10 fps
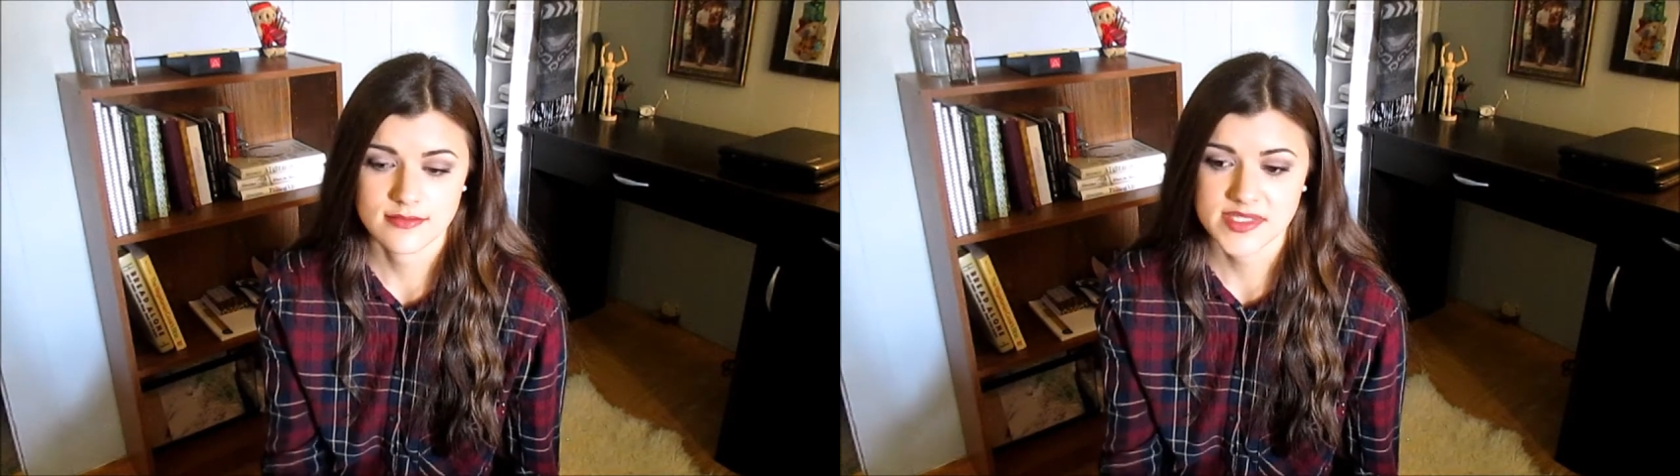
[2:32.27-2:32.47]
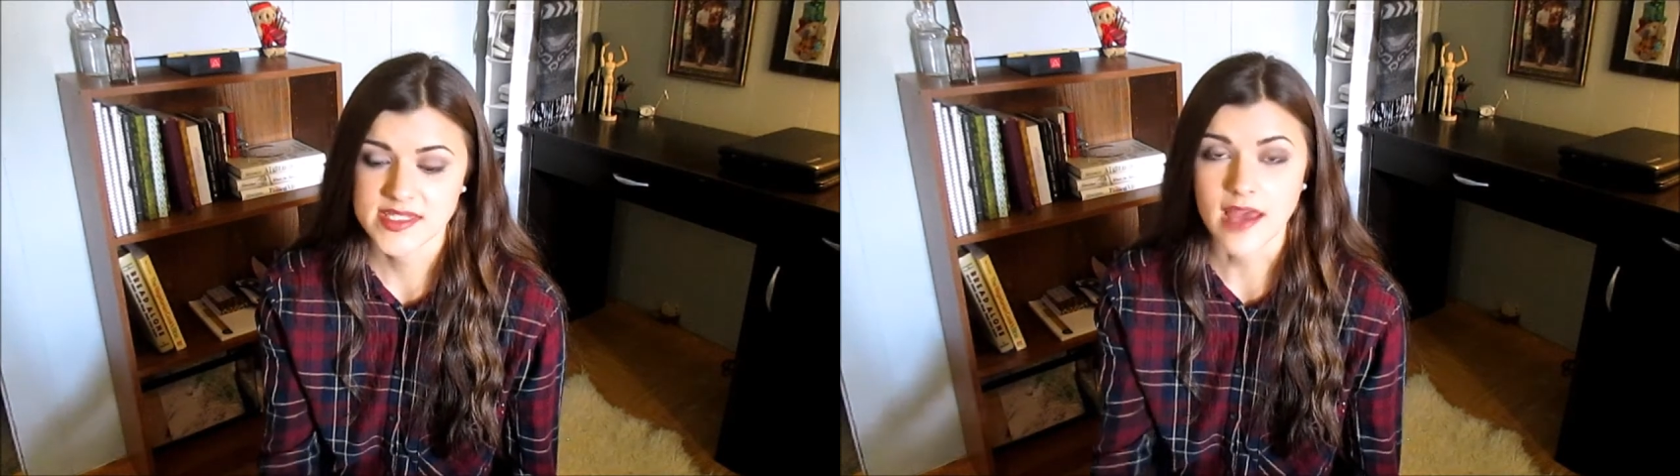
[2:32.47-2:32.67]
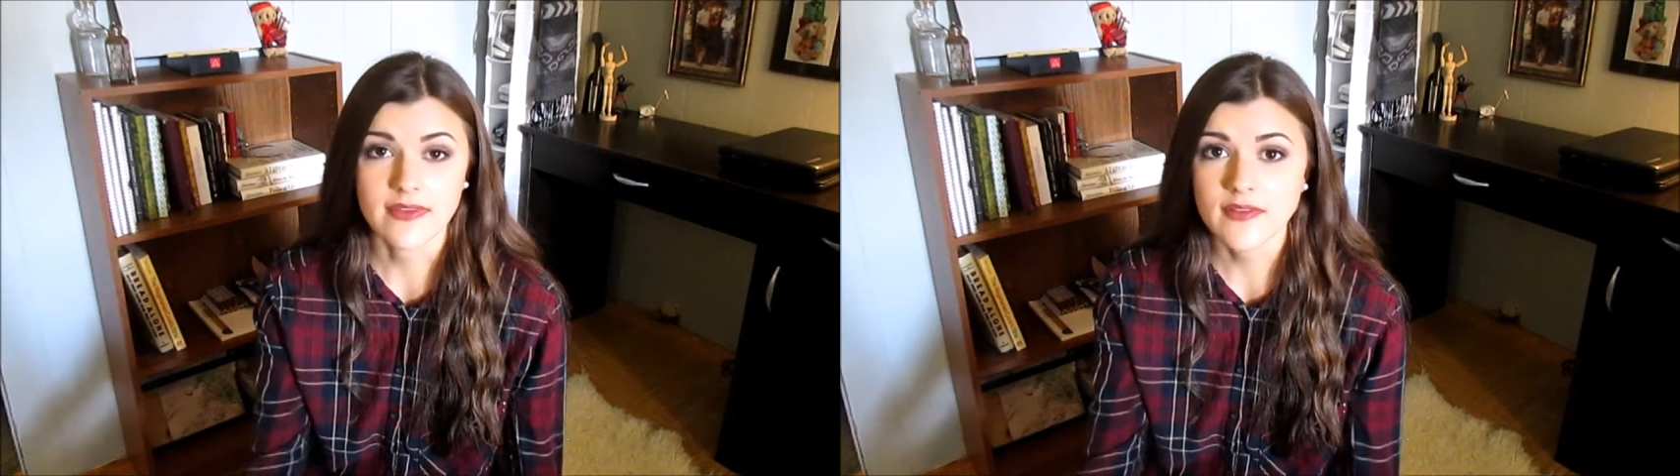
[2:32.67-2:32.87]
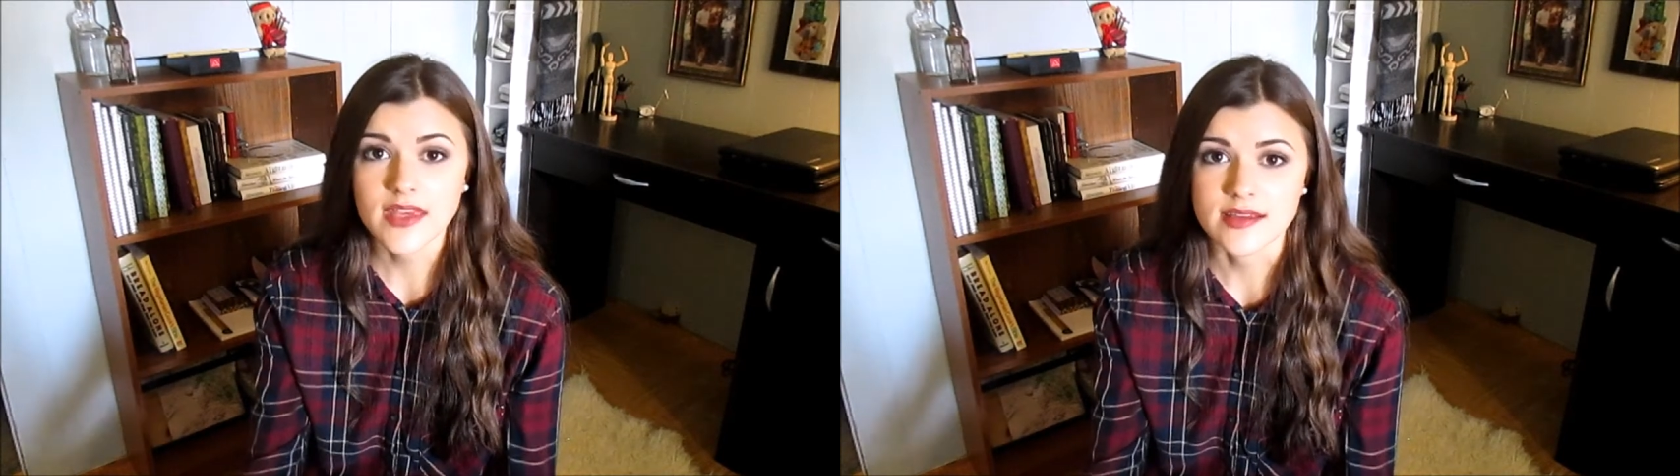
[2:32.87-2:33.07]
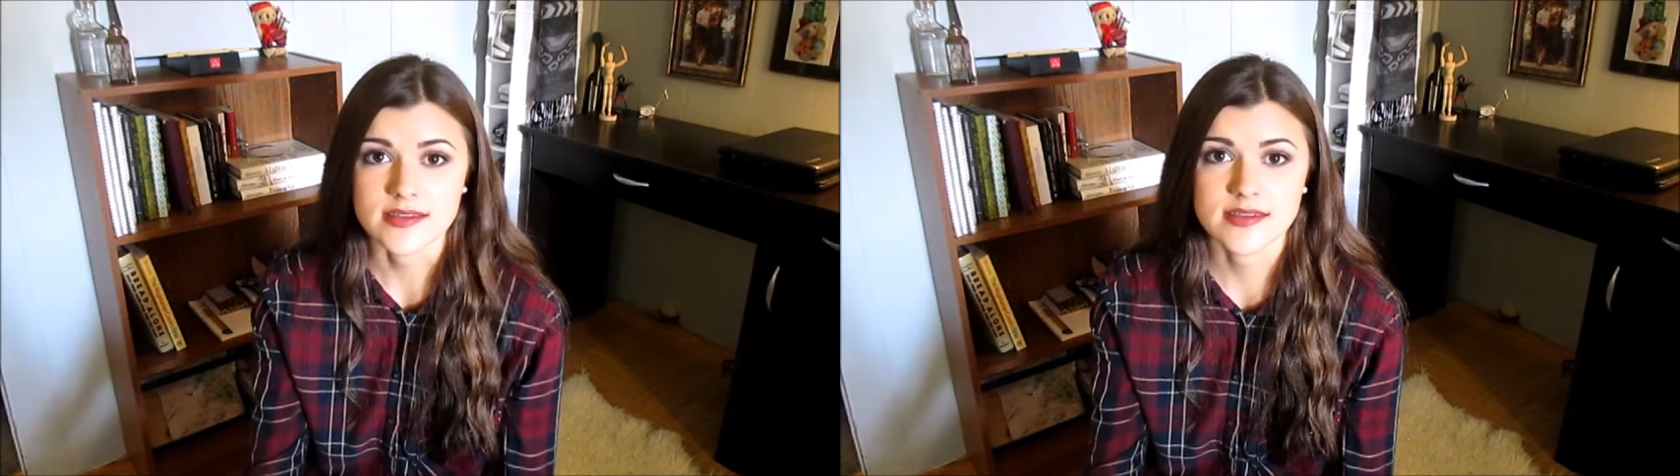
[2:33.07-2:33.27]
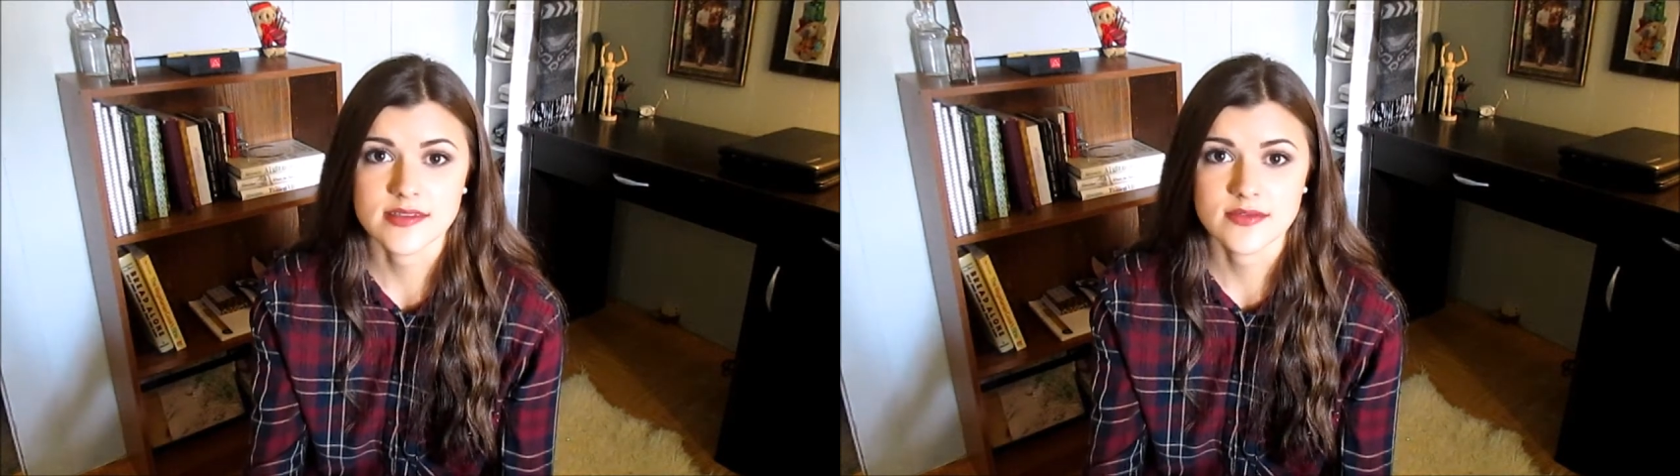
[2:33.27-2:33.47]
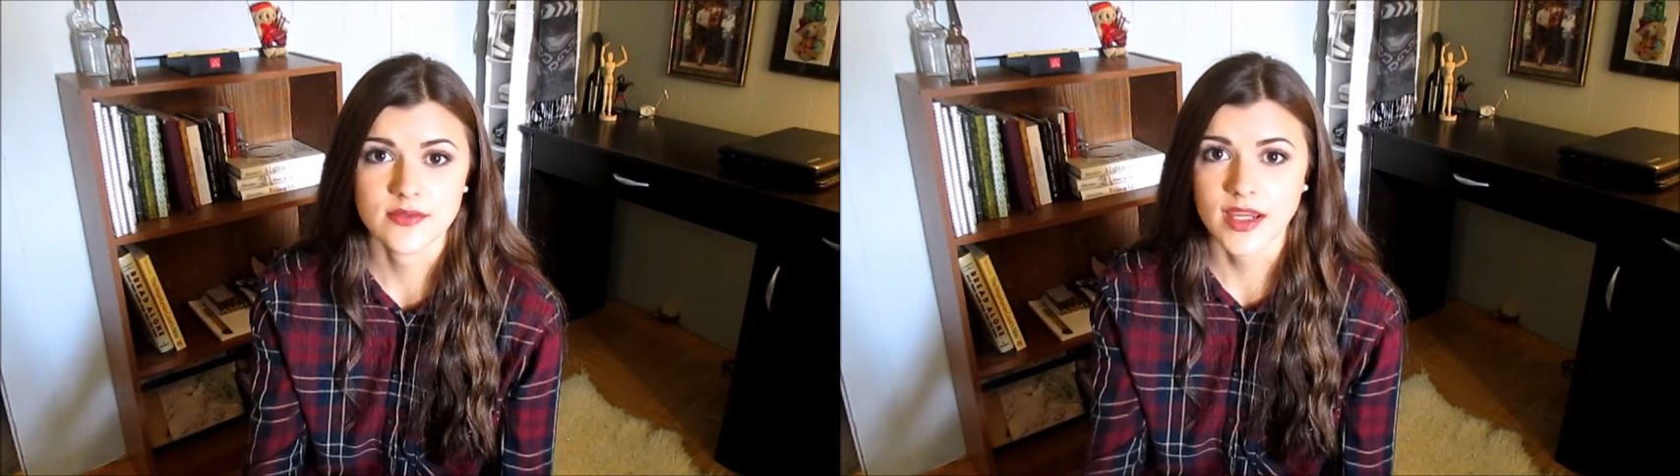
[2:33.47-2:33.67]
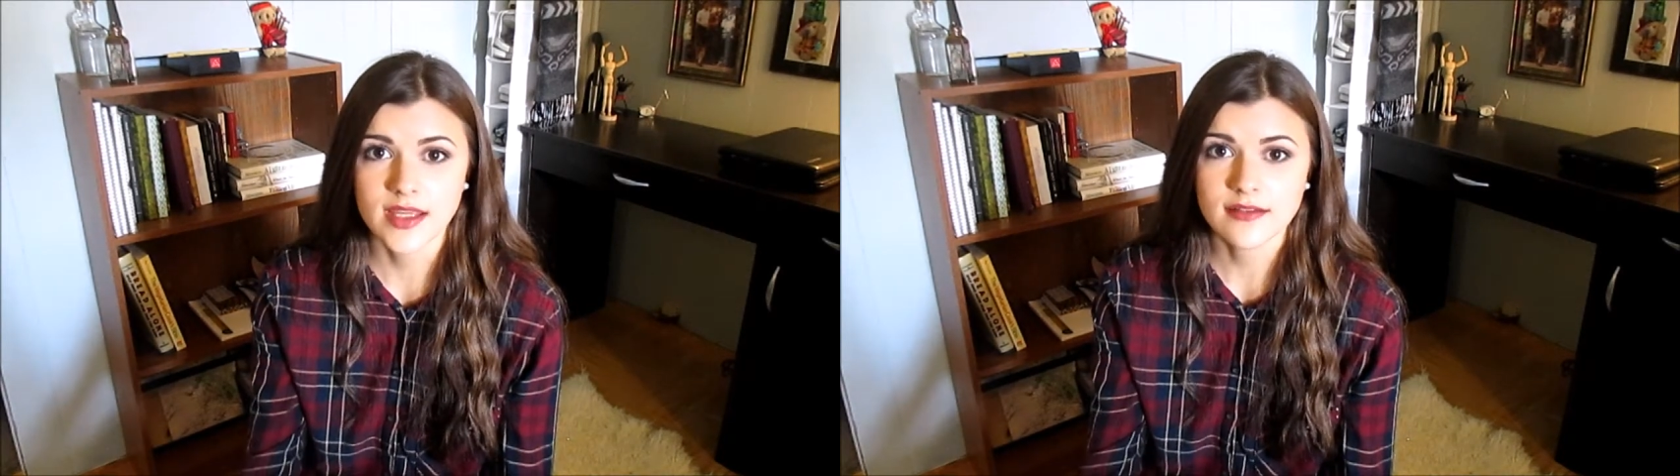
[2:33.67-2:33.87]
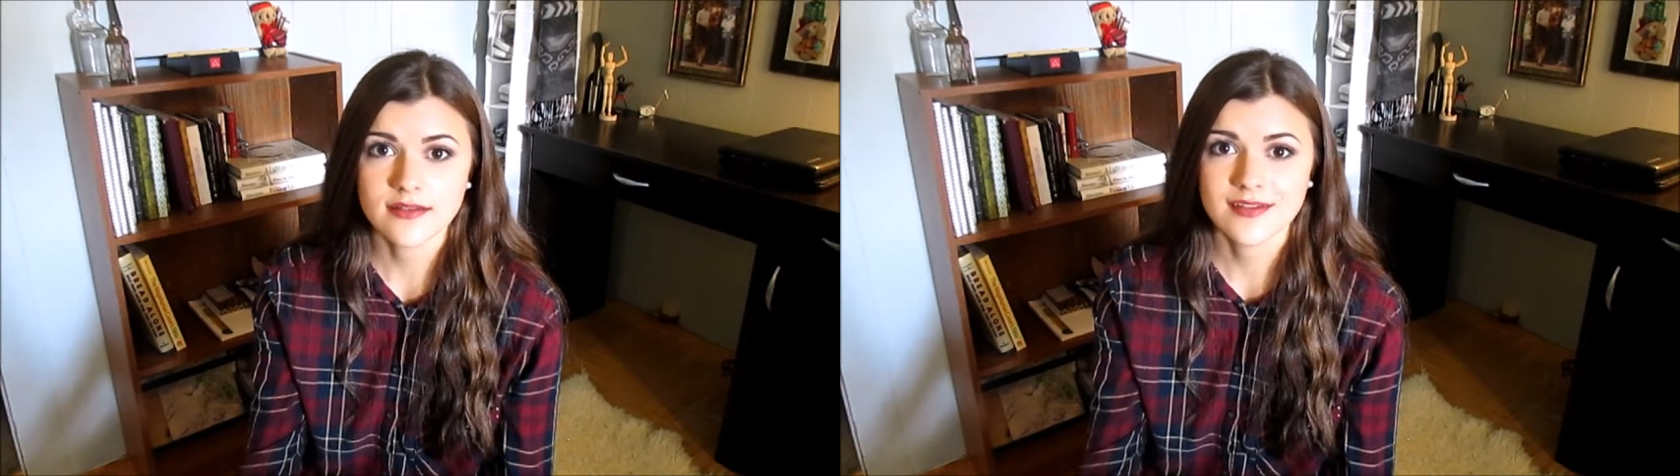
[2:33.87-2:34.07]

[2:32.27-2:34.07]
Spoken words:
sign the lease, right?